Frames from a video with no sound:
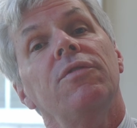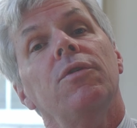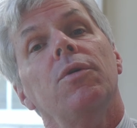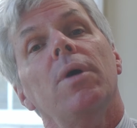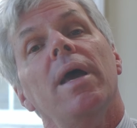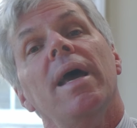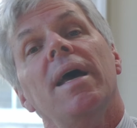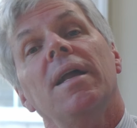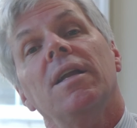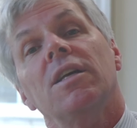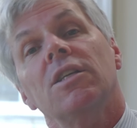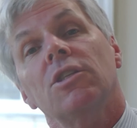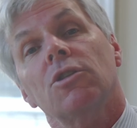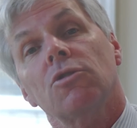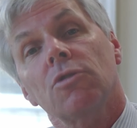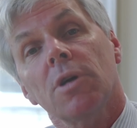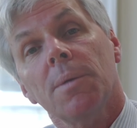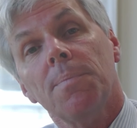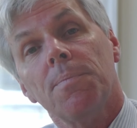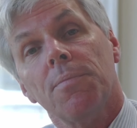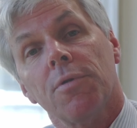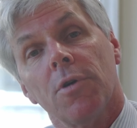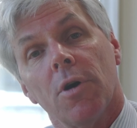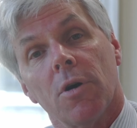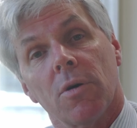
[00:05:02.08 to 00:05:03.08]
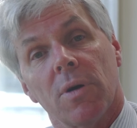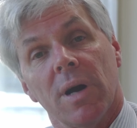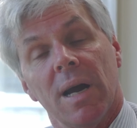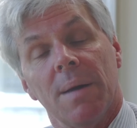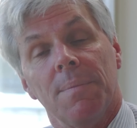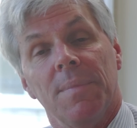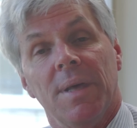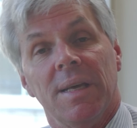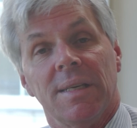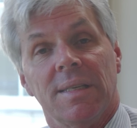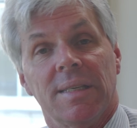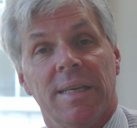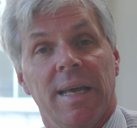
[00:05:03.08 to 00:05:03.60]
you had a script program
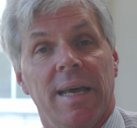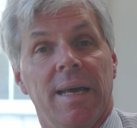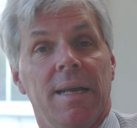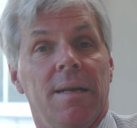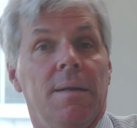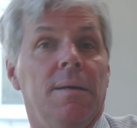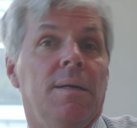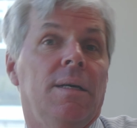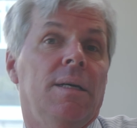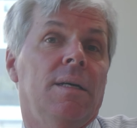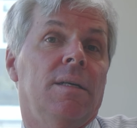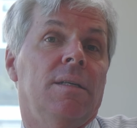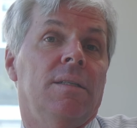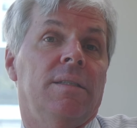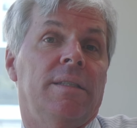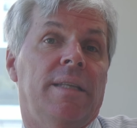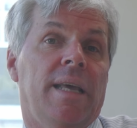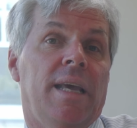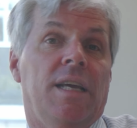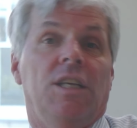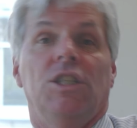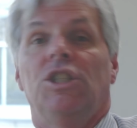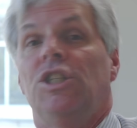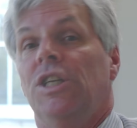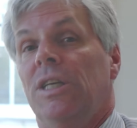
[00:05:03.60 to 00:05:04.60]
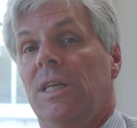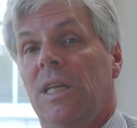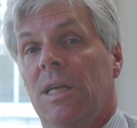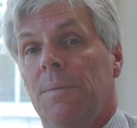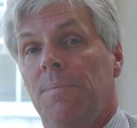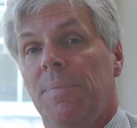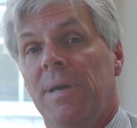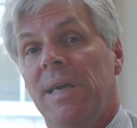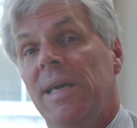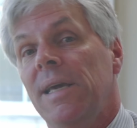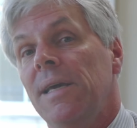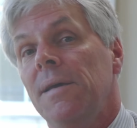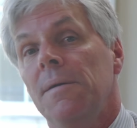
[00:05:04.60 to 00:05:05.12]
that said, take
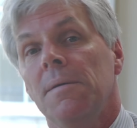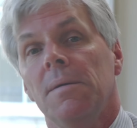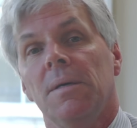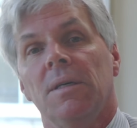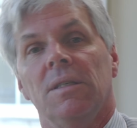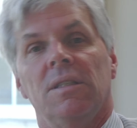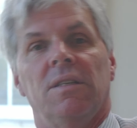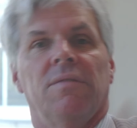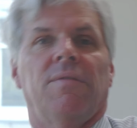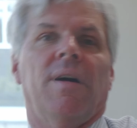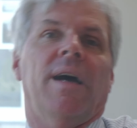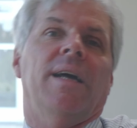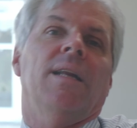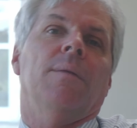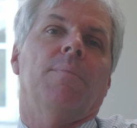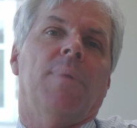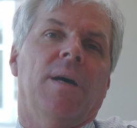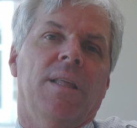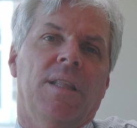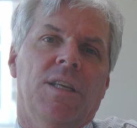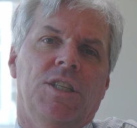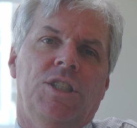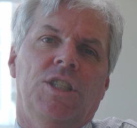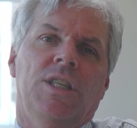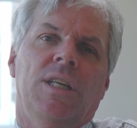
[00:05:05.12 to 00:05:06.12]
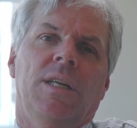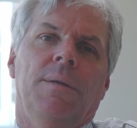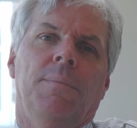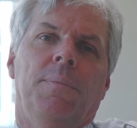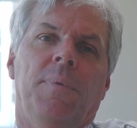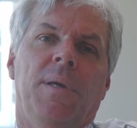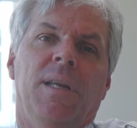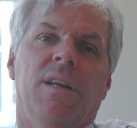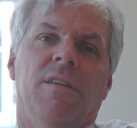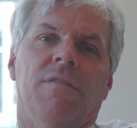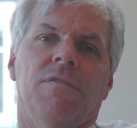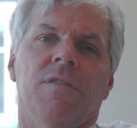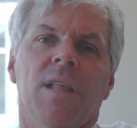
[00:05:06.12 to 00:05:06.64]
GDP, divide it by the GDP
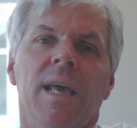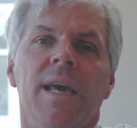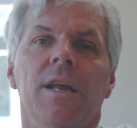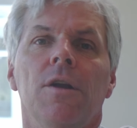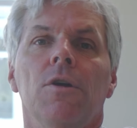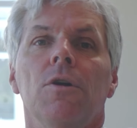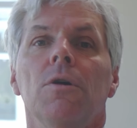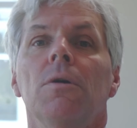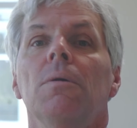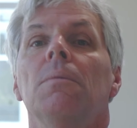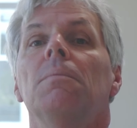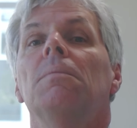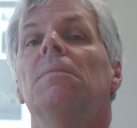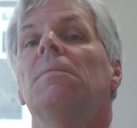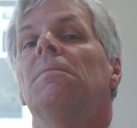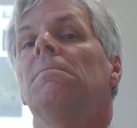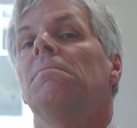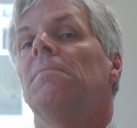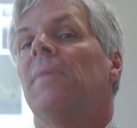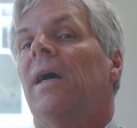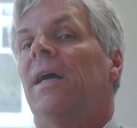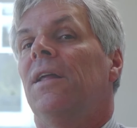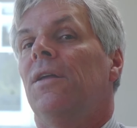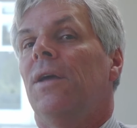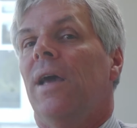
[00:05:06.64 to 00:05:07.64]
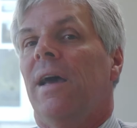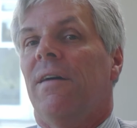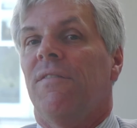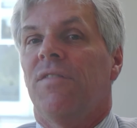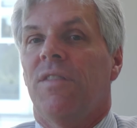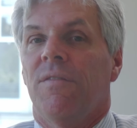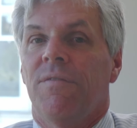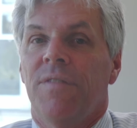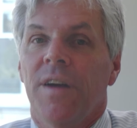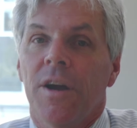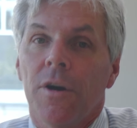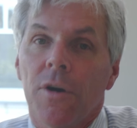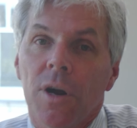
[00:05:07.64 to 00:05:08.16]
deflator, and you have
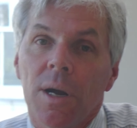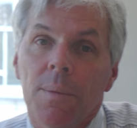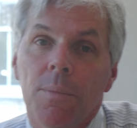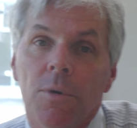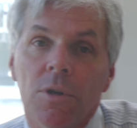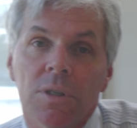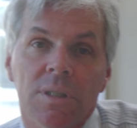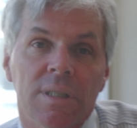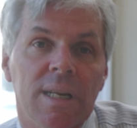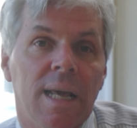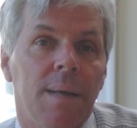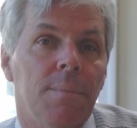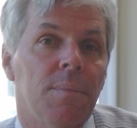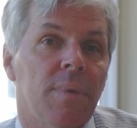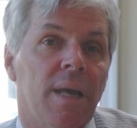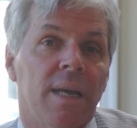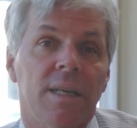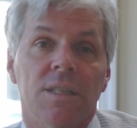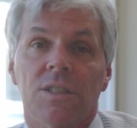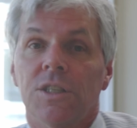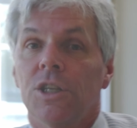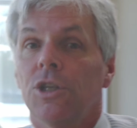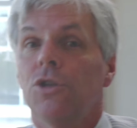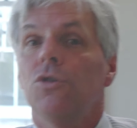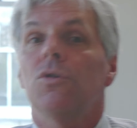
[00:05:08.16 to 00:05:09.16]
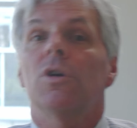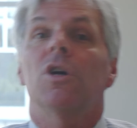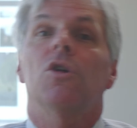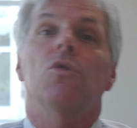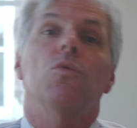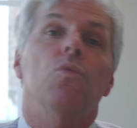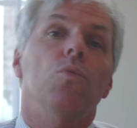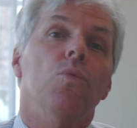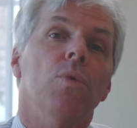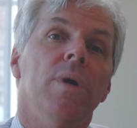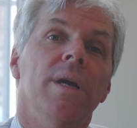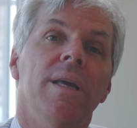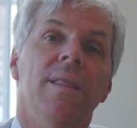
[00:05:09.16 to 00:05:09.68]
the variables named nicely, you
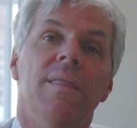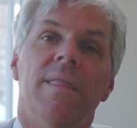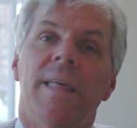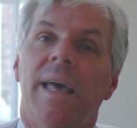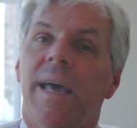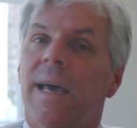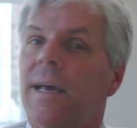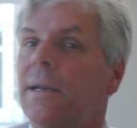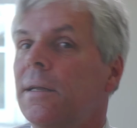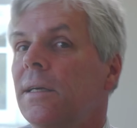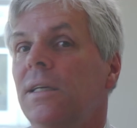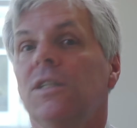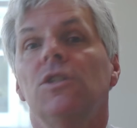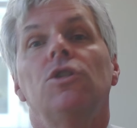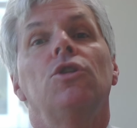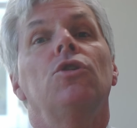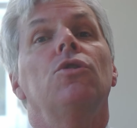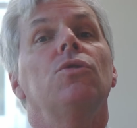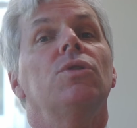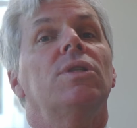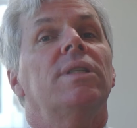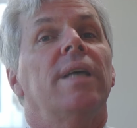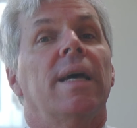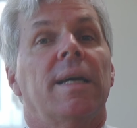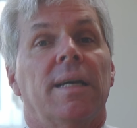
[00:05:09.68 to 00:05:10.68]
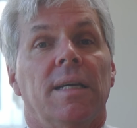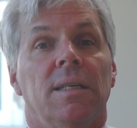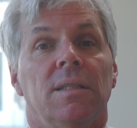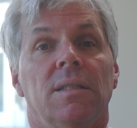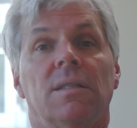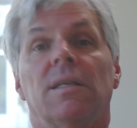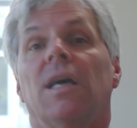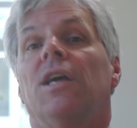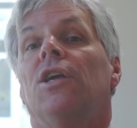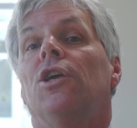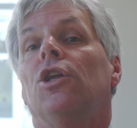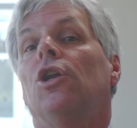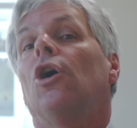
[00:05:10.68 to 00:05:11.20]
can read that in 2
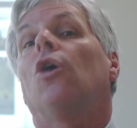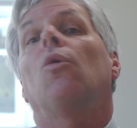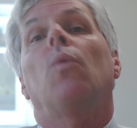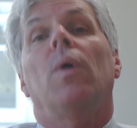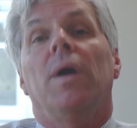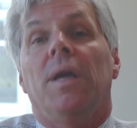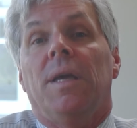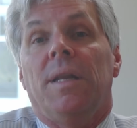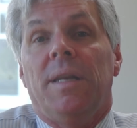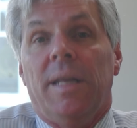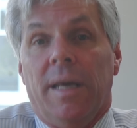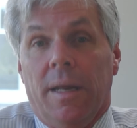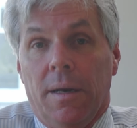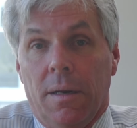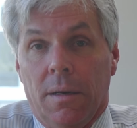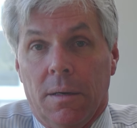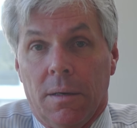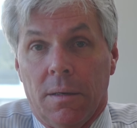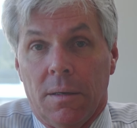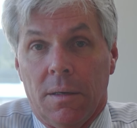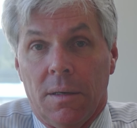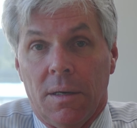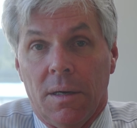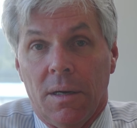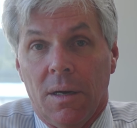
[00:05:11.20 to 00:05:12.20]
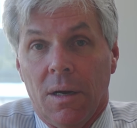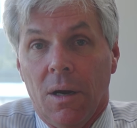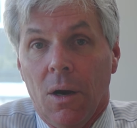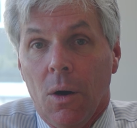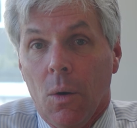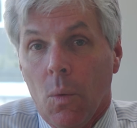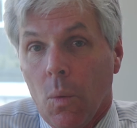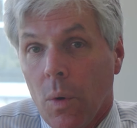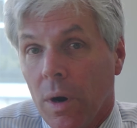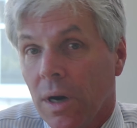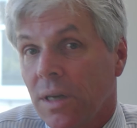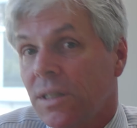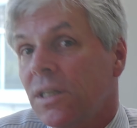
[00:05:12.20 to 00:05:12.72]
seconds, and you know what you did.
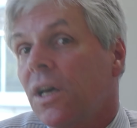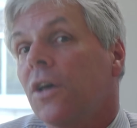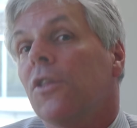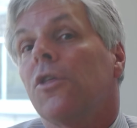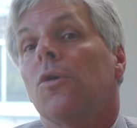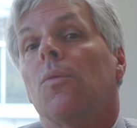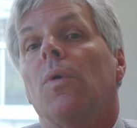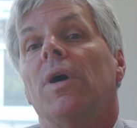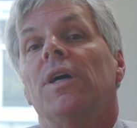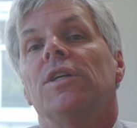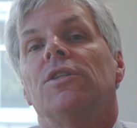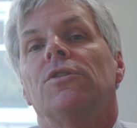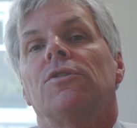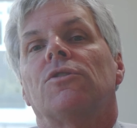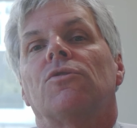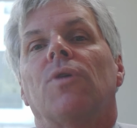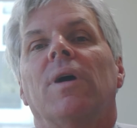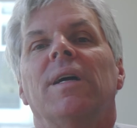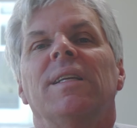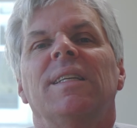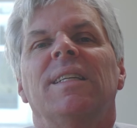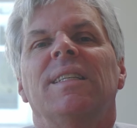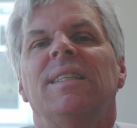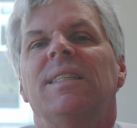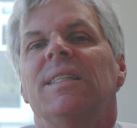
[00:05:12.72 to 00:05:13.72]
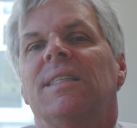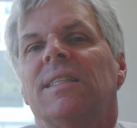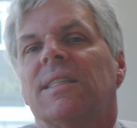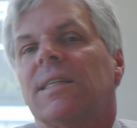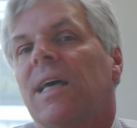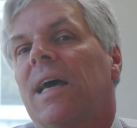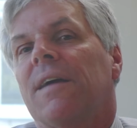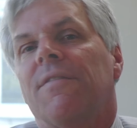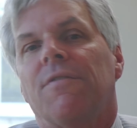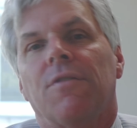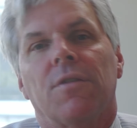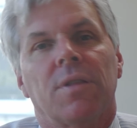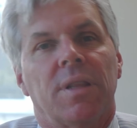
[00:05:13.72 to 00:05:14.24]
Whereas otherwise, you're trying to
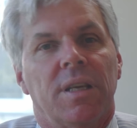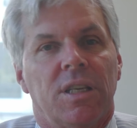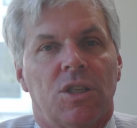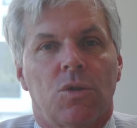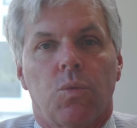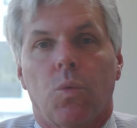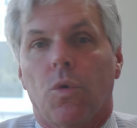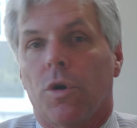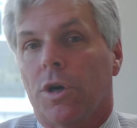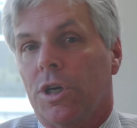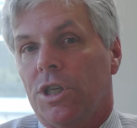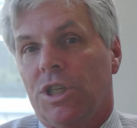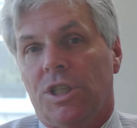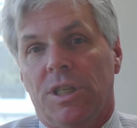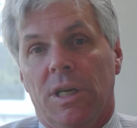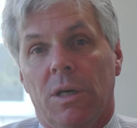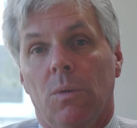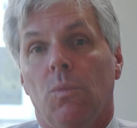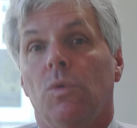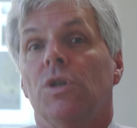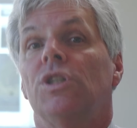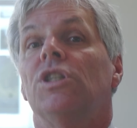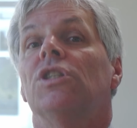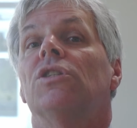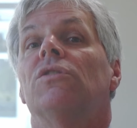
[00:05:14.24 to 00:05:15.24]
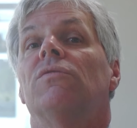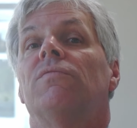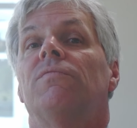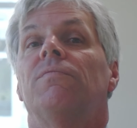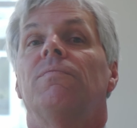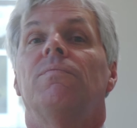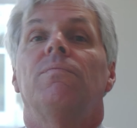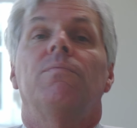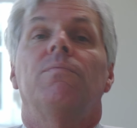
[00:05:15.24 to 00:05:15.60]
decipher this worksheet, which is